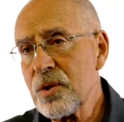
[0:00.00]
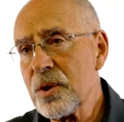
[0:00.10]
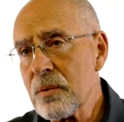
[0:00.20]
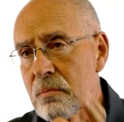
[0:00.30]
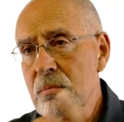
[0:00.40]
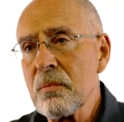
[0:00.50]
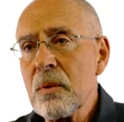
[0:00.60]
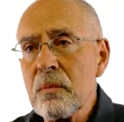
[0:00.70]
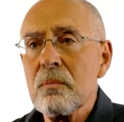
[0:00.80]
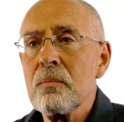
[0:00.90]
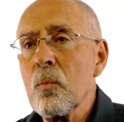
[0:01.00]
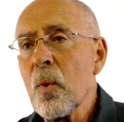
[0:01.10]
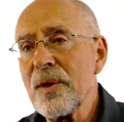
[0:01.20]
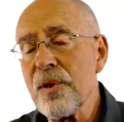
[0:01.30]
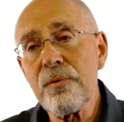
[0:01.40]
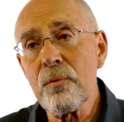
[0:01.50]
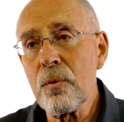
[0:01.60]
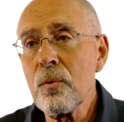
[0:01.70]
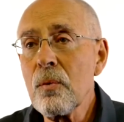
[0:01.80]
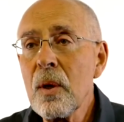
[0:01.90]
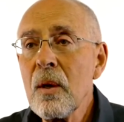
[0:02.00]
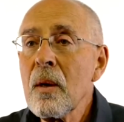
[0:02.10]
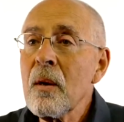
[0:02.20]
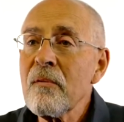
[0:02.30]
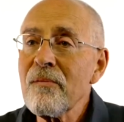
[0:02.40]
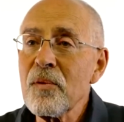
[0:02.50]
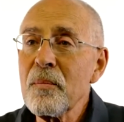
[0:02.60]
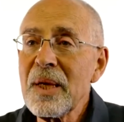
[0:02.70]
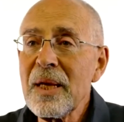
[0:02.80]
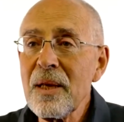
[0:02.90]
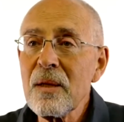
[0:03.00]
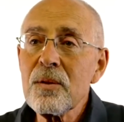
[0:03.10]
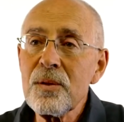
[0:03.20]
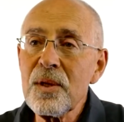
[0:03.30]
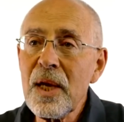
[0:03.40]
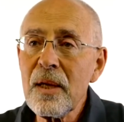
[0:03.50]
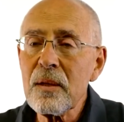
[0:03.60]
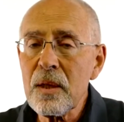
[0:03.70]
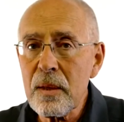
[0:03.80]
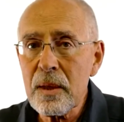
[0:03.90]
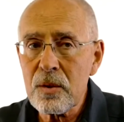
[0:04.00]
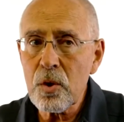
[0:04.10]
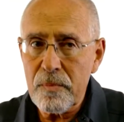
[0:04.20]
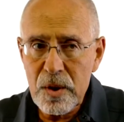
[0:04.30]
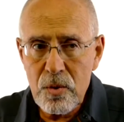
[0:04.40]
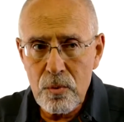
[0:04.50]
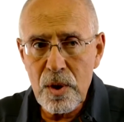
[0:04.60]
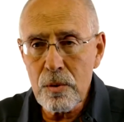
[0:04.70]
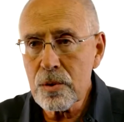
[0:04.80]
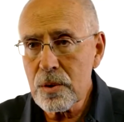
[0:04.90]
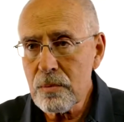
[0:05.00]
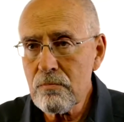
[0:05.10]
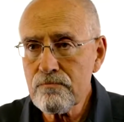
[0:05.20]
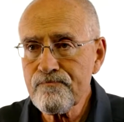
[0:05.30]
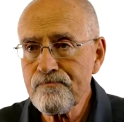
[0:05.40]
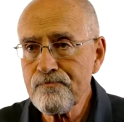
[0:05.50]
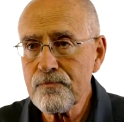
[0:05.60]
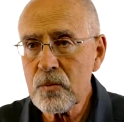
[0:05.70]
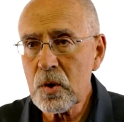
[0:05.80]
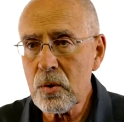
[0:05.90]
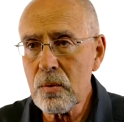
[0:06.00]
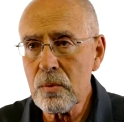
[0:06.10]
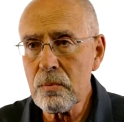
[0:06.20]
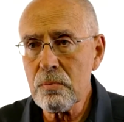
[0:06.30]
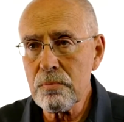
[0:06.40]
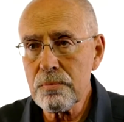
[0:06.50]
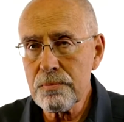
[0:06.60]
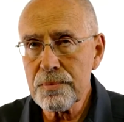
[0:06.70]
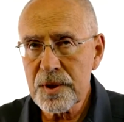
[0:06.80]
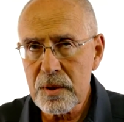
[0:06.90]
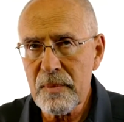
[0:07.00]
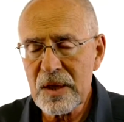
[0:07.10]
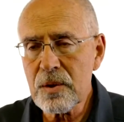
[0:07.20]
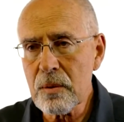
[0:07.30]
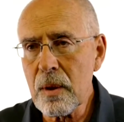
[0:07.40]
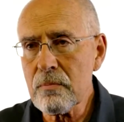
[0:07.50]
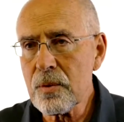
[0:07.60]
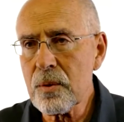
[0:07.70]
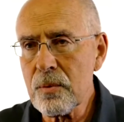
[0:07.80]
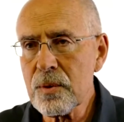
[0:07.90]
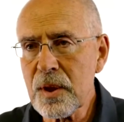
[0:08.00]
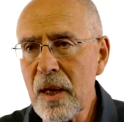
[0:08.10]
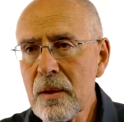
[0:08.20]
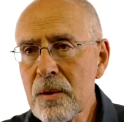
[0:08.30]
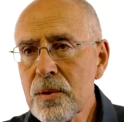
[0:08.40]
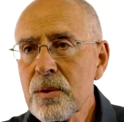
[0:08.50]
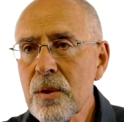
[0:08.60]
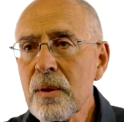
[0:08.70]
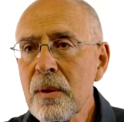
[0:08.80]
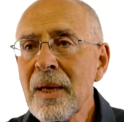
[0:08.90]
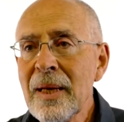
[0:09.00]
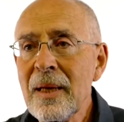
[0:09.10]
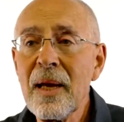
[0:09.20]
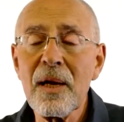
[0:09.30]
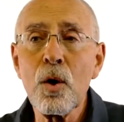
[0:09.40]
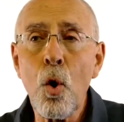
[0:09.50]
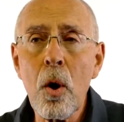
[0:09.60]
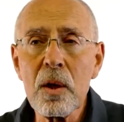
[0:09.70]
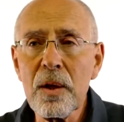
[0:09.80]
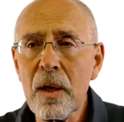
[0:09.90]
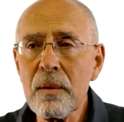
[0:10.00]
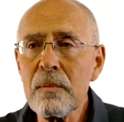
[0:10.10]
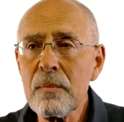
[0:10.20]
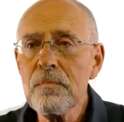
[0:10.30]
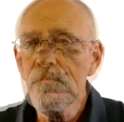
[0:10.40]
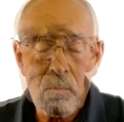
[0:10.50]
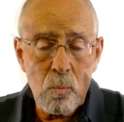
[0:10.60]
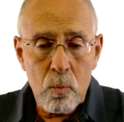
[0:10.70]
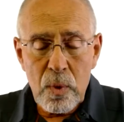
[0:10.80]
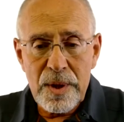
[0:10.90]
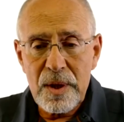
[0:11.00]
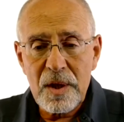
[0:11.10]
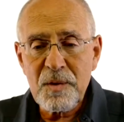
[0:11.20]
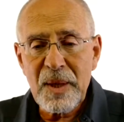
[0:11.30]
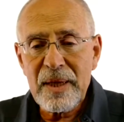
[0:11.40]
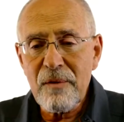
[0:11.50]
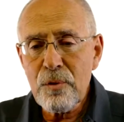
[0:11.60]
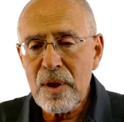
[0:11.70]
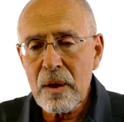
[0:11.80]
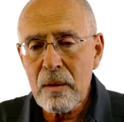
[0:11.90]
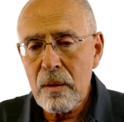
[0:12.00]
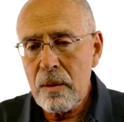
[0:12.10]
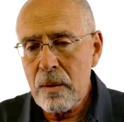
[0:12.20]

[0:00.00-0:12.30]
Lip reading: just went through from the beginning to the end, and it took me 2 years, 2 cycles to get it all done. Within Explain Everything,